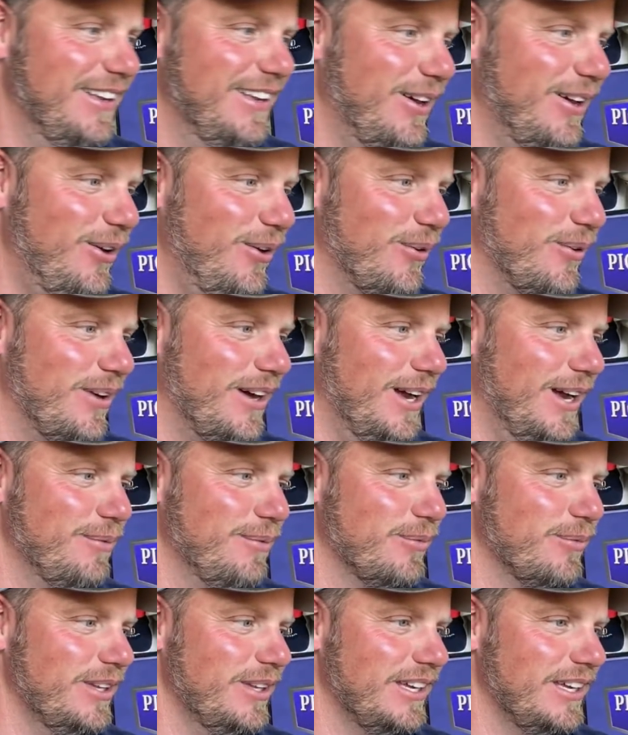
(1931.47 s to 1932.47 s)
Oh, I
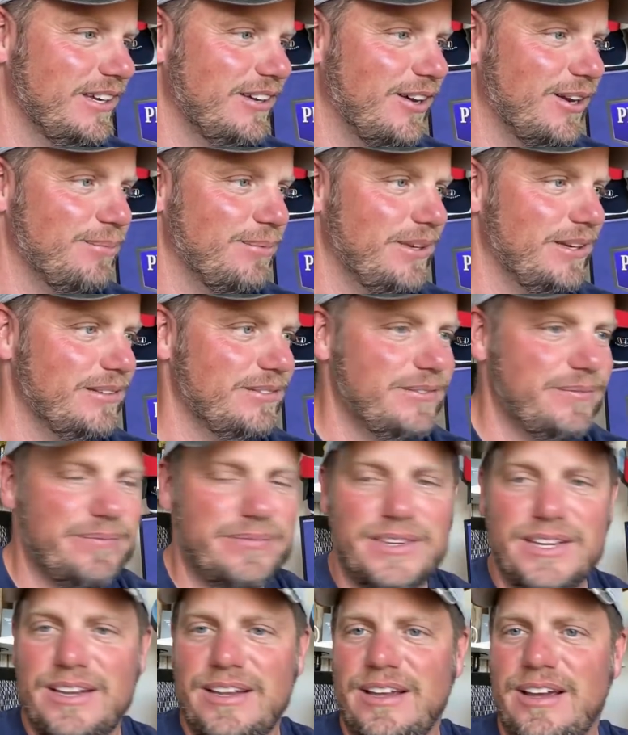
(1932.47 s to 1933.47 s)
am really caught up live.
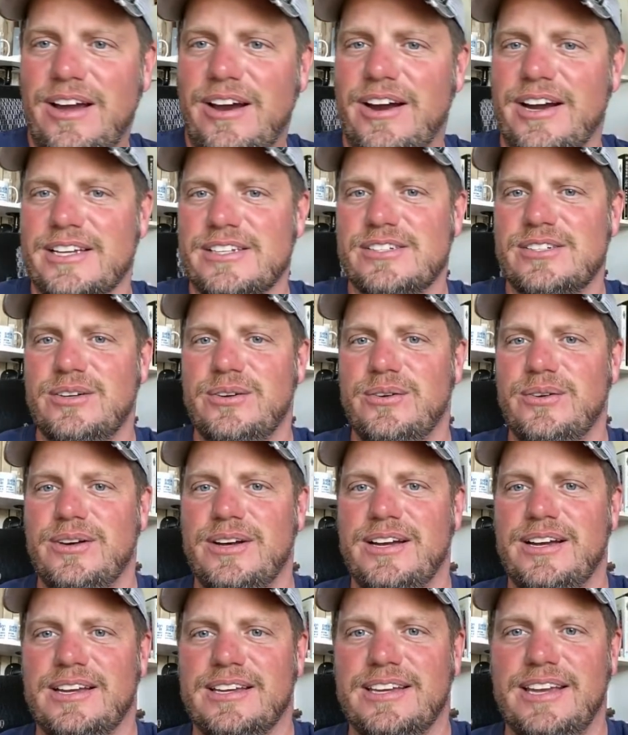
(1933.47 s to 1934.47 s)
All right, so
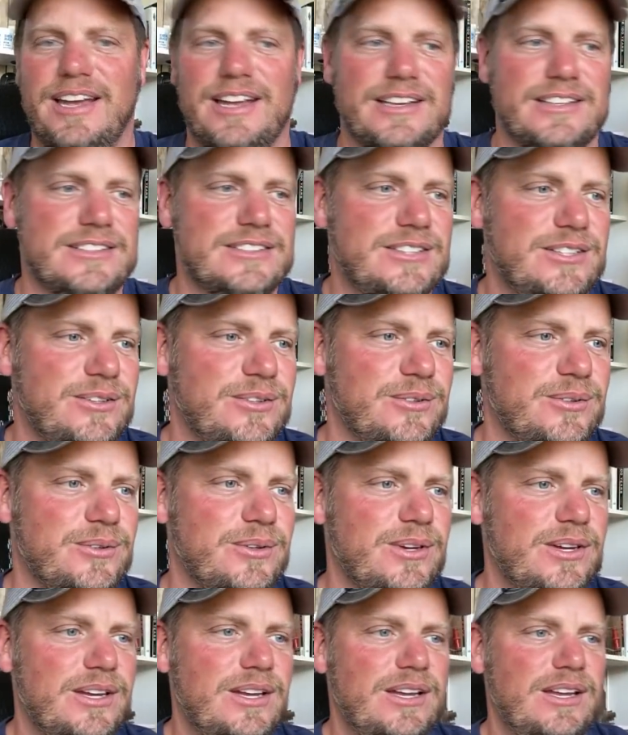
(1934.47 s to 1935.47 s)
uh, yeah, so
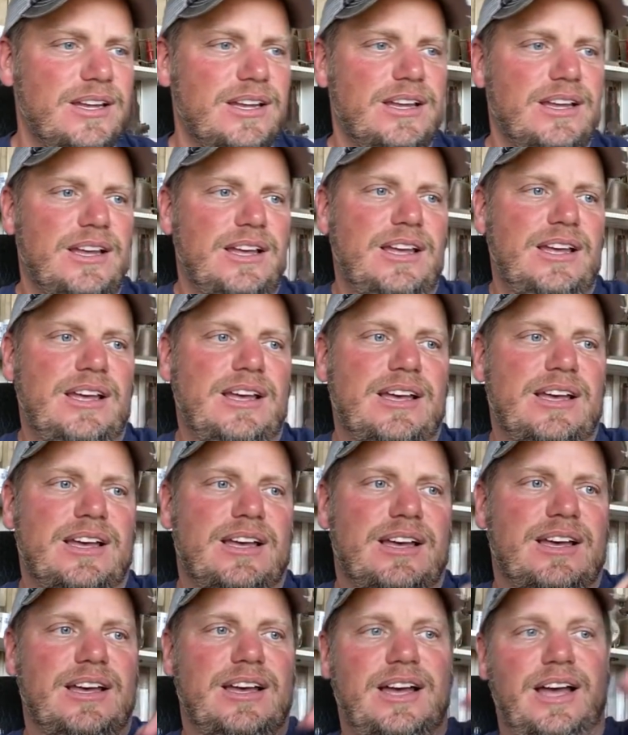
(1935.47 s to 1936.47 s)

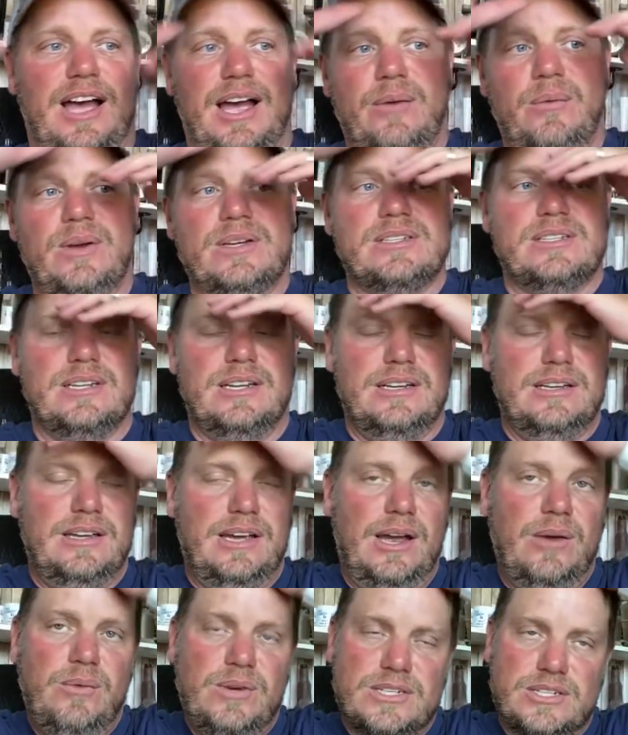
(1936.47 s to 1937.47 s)
I wish
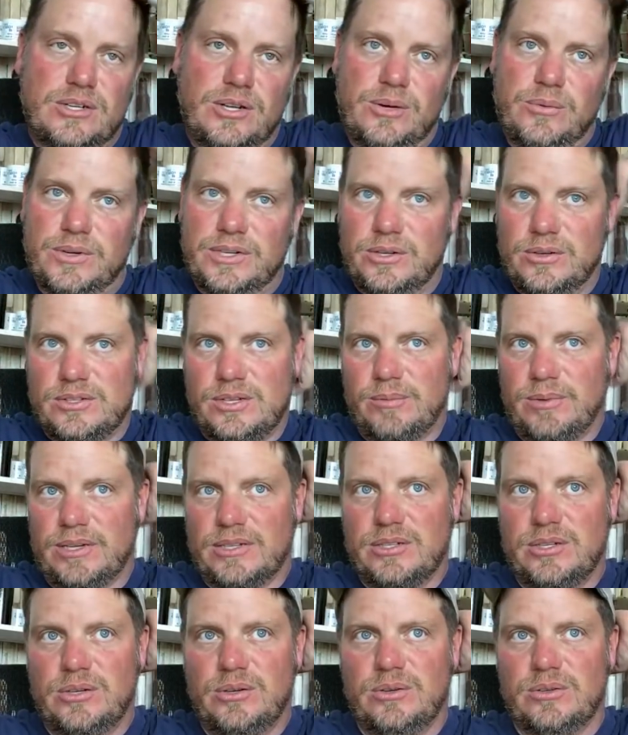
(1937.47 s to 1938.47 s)
I wish Toyota would do
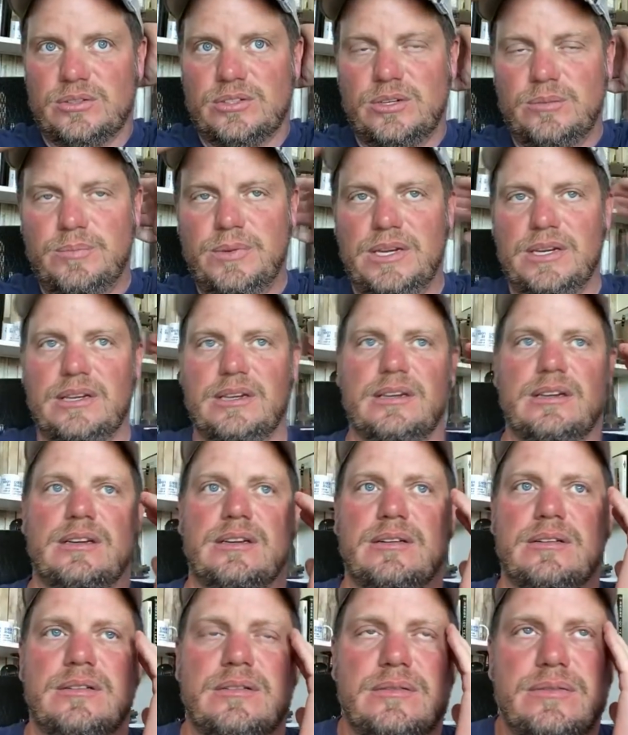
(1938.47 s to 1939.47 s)
something too. Should
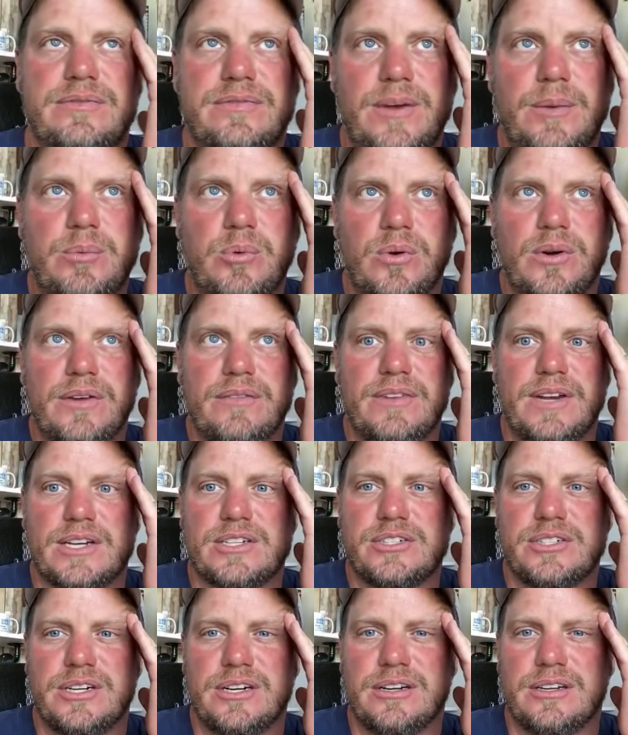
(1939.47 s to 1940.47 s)
be February of
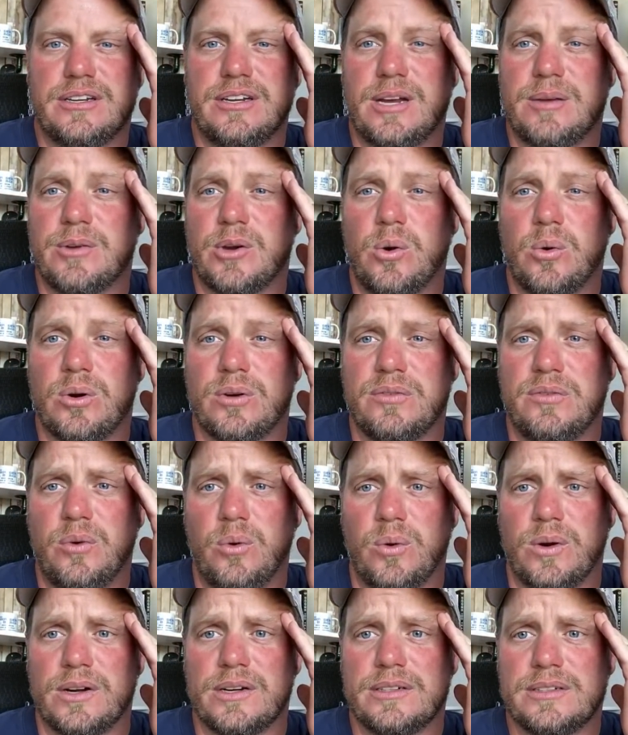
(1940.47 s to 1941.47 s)
next year. They're talking quarter
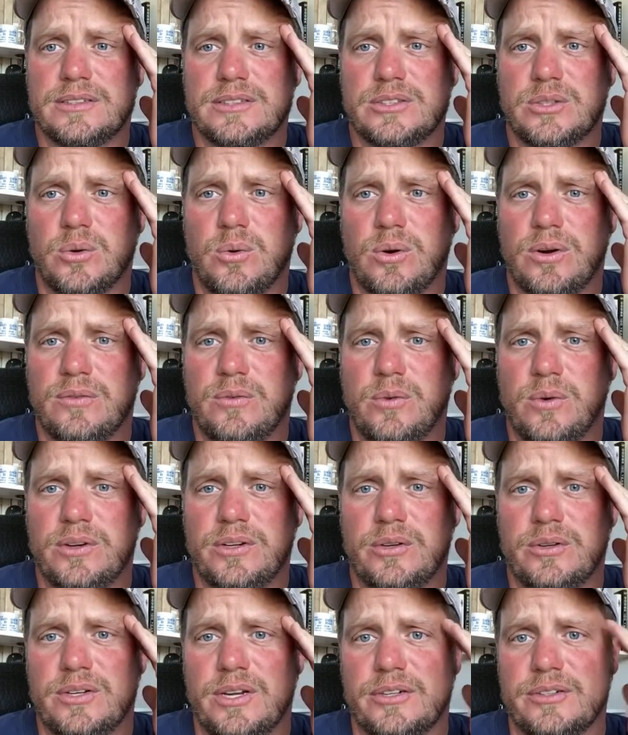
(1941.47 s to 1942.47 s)
four, so quarter
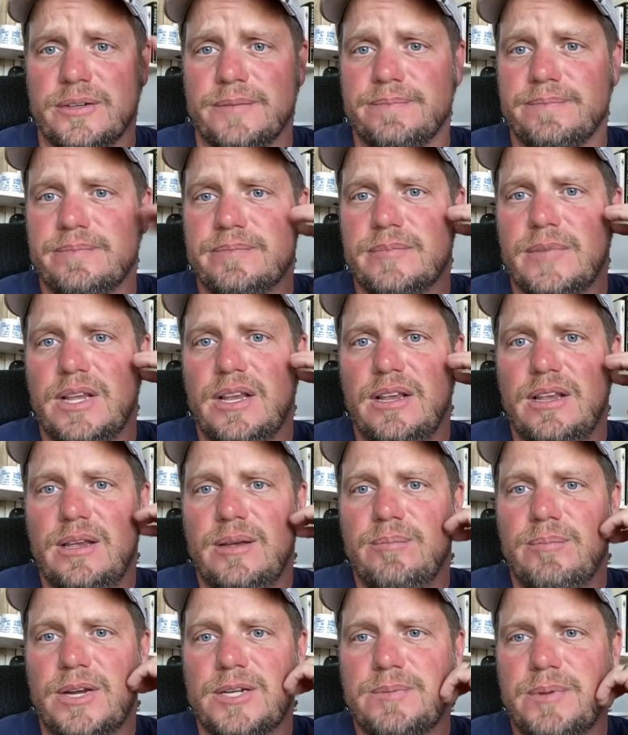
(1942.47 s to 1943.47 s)
four new Tundra,
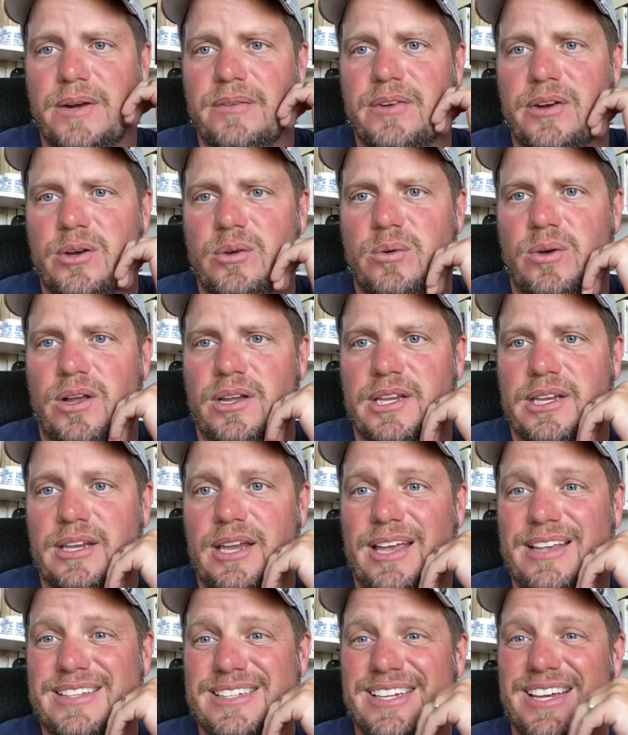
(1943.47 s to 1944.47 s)
much better video quality.
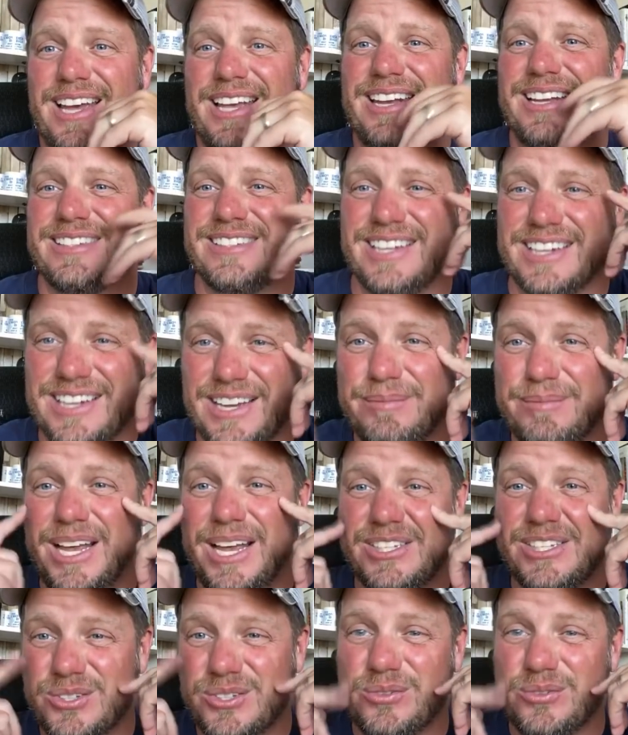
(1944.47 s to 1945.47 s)
Yeah, inside it's like I'm
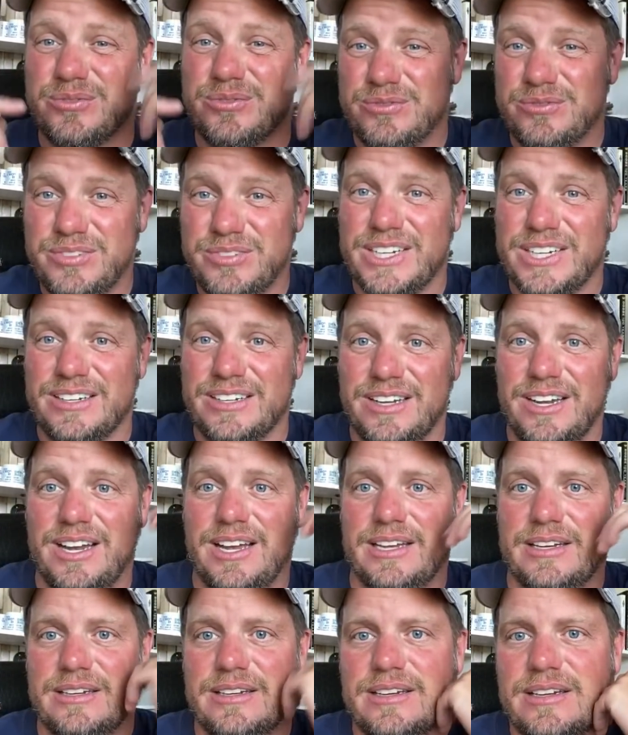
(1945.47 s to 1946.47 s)
not so freaking
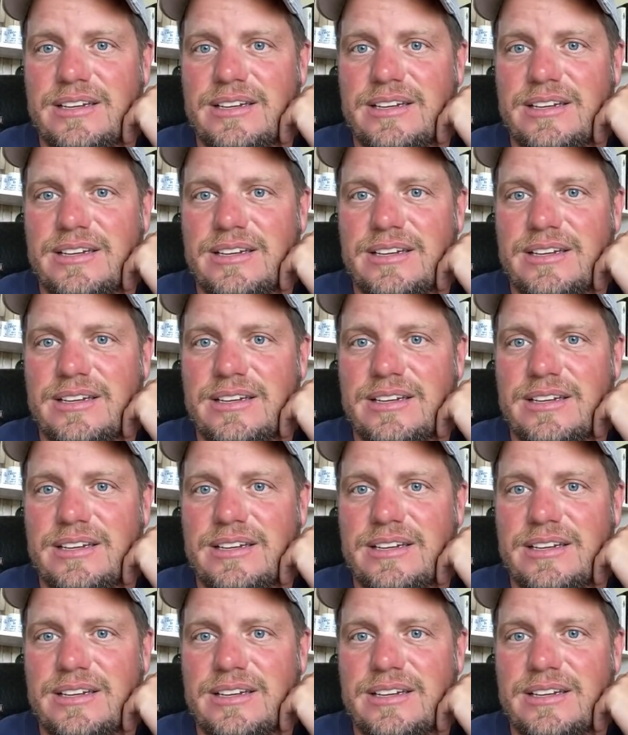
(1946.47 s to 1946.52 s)
hot.